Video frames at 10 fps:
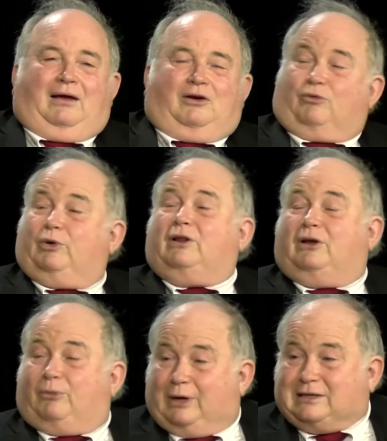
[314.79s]

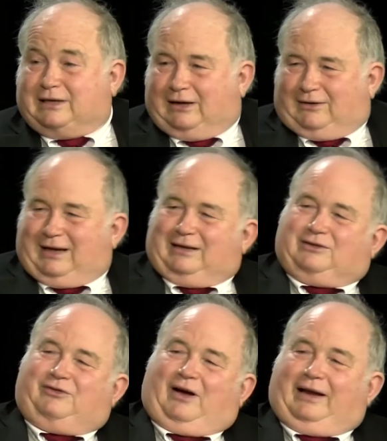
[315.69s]
guerrilla retail at its
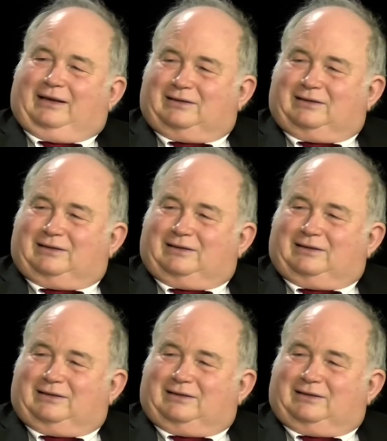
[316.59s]
finest.